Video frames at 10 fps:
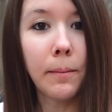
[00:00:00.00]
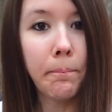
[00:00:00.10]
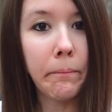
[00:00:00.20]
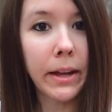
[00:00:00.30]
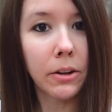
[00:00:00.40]

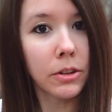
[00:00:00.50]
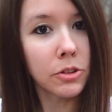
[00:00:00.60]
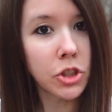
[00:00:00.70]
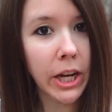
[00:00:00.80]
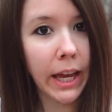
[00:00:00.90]
metal
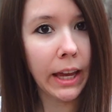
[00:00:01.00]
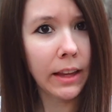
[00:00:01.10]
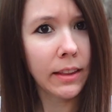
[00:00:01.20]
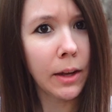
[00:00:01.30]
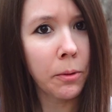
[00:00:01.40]

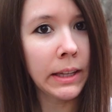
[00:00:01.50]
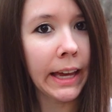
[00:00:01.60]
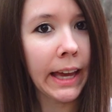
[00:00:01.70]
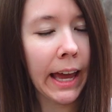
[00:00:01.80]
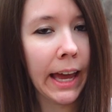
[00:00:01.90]
chain. They were
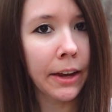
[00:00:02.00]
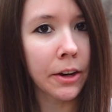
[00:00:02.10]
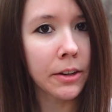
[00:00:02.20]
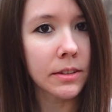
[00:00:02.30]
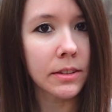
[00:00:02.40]
like
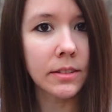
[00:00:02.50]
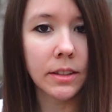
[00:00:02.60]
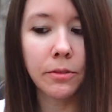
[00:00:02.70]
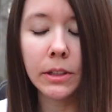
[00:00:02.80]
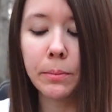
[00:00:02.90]
hangers
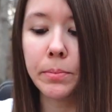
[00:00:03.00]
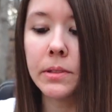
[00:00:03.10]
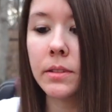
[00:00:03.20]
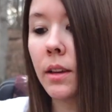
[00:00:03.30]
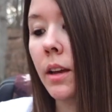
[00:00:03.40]
instead of
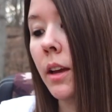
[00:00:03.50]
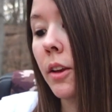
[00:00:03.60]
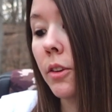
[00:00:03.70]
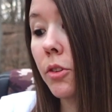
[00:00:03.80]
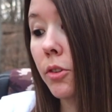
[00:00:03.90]
clips.
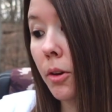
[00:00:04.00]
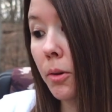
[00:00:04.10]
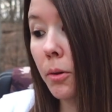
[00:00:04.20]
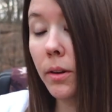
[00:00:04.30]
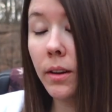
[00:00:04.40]

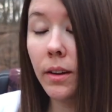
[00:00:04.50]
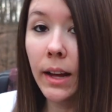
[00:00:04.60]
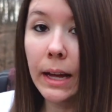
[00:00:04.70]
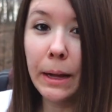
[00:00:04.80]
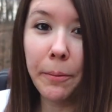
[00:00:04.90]
So
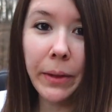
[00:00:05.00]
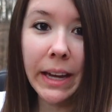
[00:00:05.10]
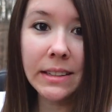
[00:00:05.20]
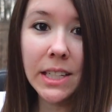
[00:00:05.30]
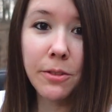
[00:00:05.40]

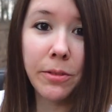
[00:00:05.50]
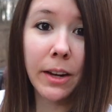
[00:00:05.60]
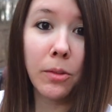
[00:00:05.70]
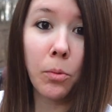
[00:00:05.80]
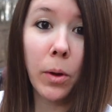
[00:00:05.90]
I did
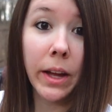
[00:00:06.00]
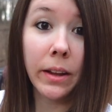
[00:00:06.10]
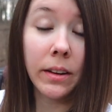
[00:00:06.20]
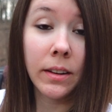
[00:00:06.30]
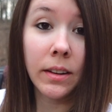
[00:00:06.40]
find
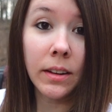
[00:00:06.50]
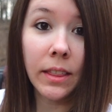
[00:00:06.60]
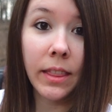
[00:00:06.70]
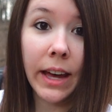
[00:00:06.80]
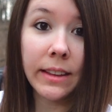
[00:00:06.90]
one
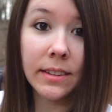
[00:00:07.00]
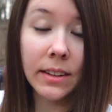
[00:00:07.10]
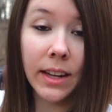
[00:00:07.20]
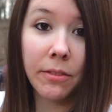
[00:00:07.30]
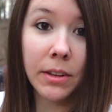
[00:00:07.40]
that
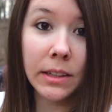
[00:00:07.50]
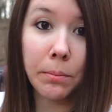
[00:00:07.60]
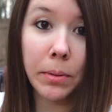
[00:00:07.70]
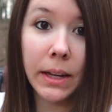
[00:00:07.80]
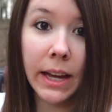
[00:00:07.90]
didn't have the
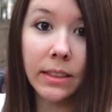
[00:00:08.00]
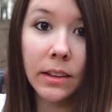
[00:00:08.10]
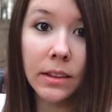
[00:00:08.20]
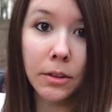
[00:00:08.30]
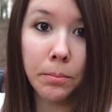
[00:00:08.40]
clip but had
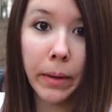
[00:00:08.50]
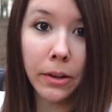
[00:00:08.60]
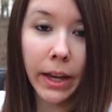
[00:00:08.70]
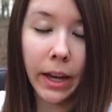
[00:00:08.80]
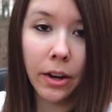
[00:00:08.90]
the little
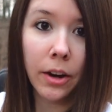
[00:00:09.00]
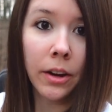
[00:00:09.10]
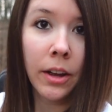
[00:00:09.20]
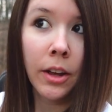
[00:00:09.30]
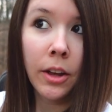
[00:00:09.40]
metal
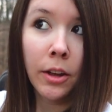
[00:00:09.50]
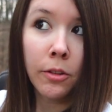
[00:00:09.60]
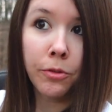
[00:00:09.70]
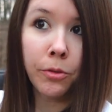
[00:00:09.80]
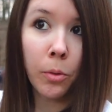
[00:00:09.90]
hanger
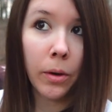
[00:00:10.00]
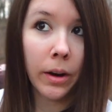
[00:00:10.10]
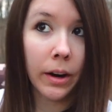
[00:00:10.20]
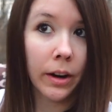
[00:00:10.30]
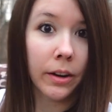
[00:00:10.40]

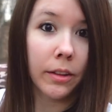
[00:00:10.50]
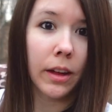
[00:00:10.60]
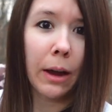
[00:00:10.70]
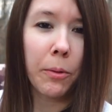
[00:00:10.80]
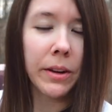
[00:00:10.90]
for,
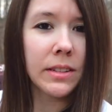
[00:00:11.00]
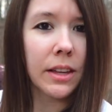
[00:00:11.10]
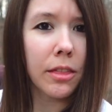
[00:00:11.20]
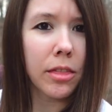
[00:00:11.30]
I want to say